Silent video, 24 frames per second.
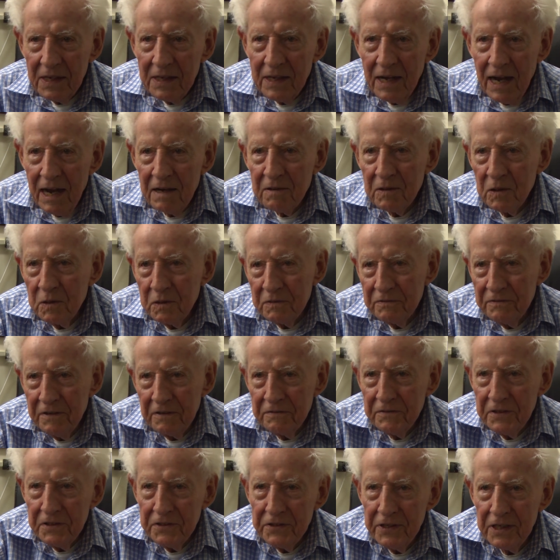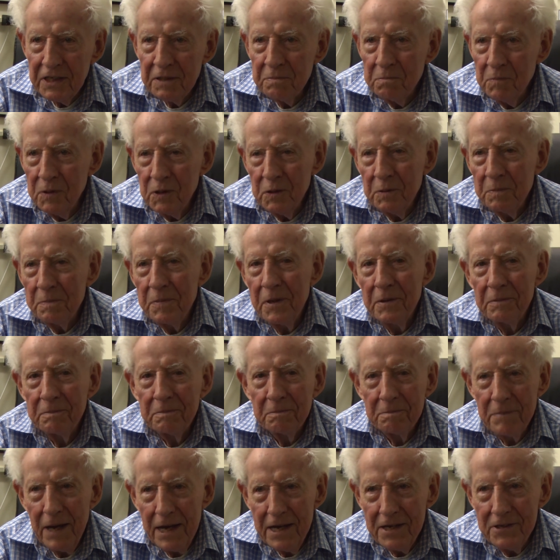I wrote 56 blue
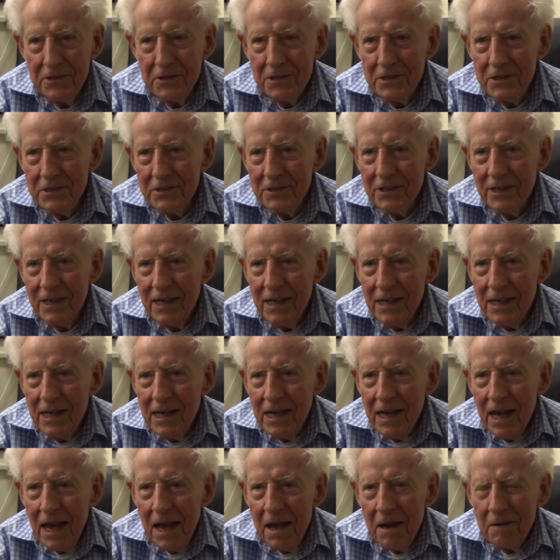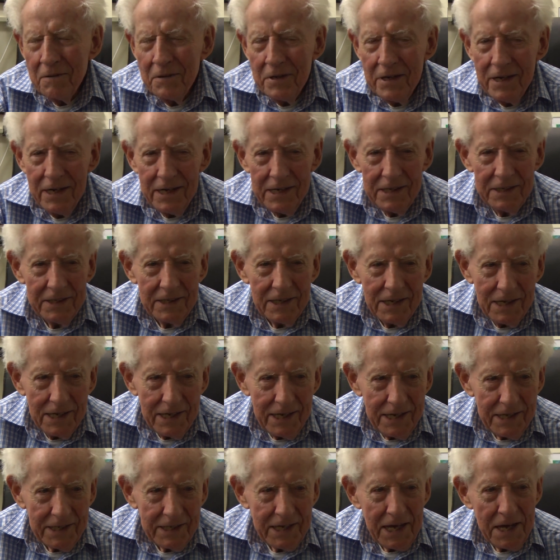book pages, and when
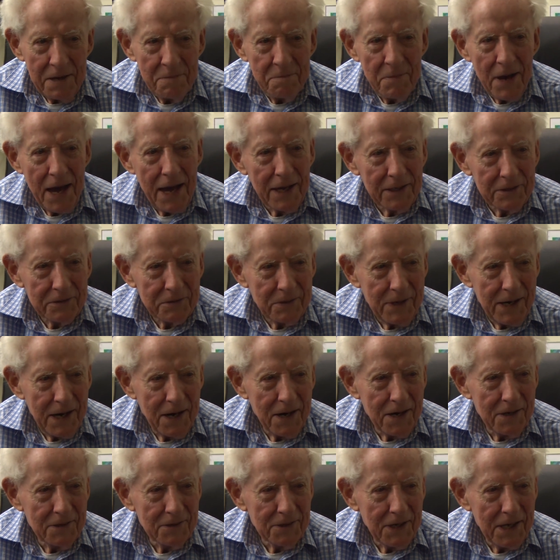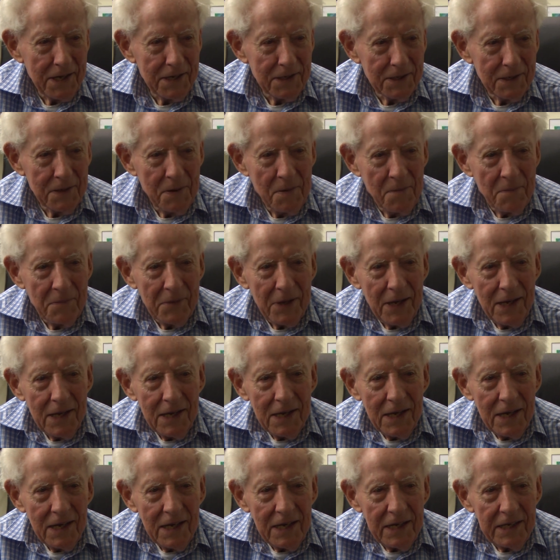he came back 3 hours later,
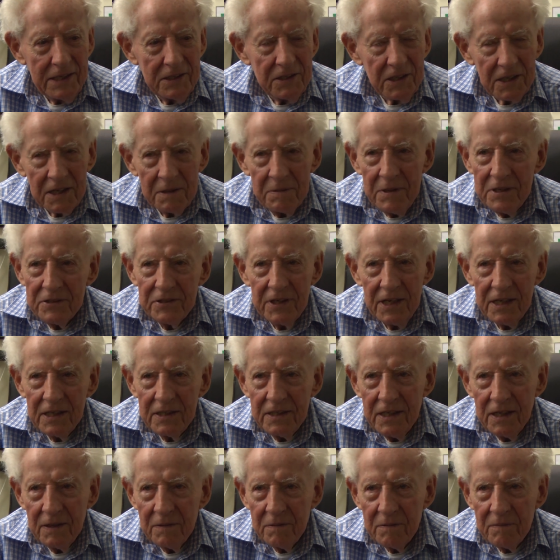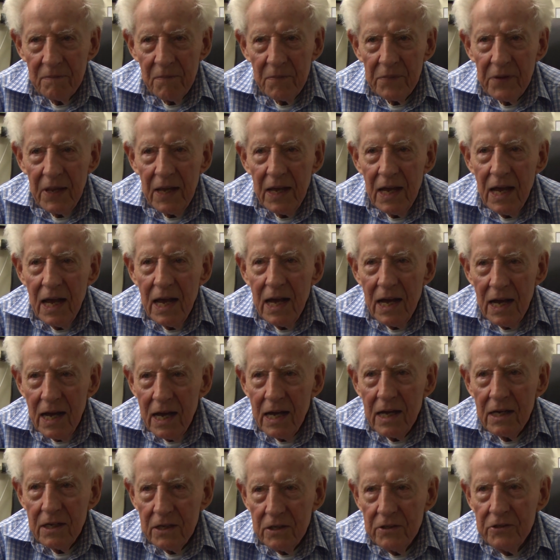he took it and he said,
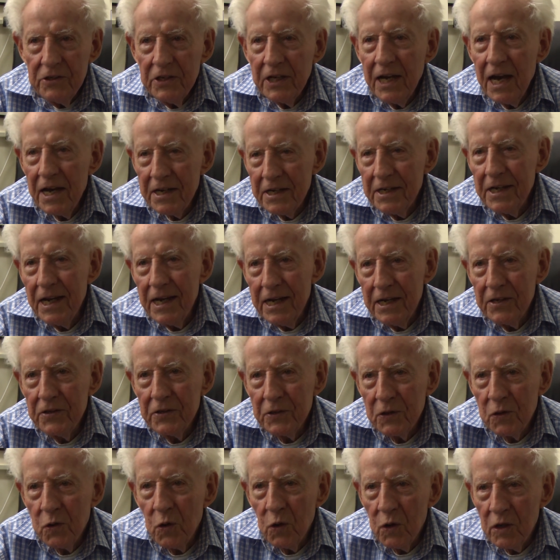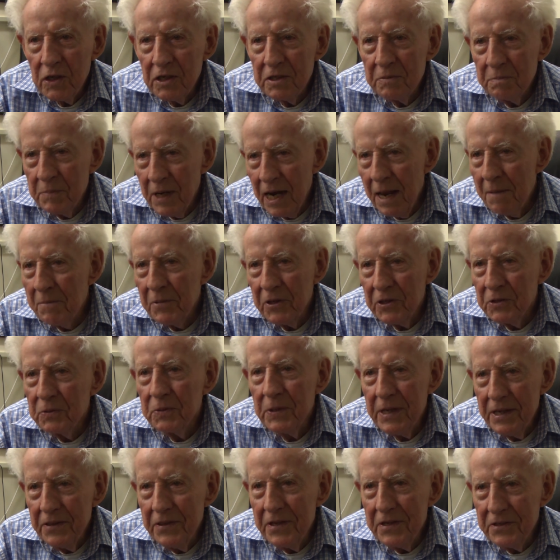"You got an A in the course, but I'm going to
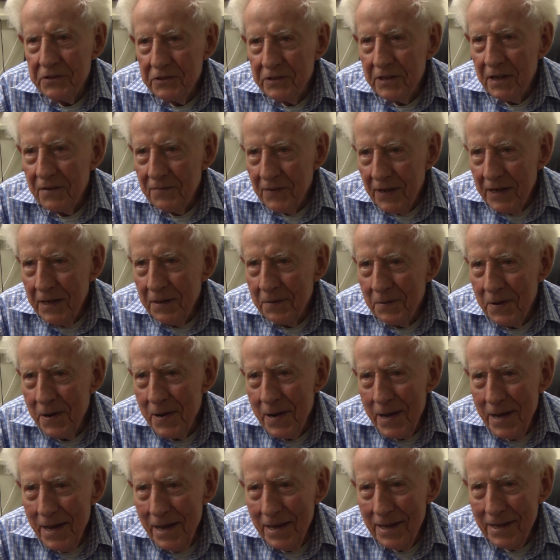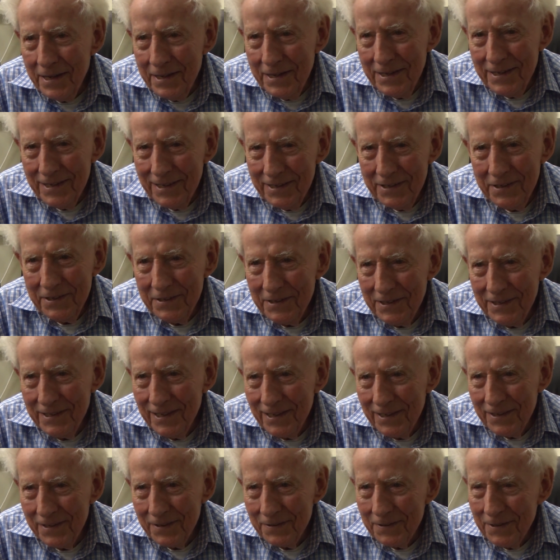read this stuff anyway." You
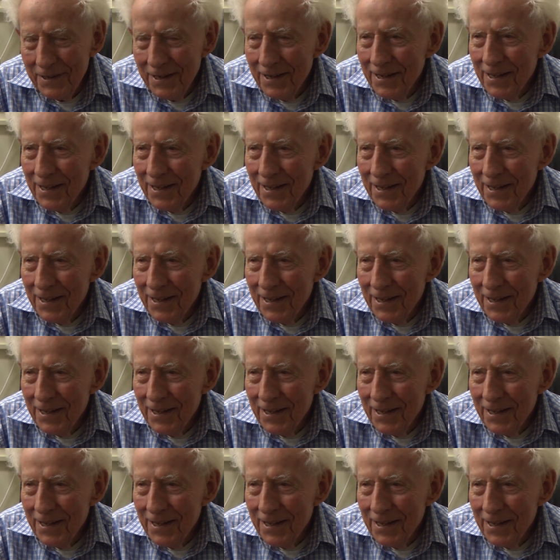know?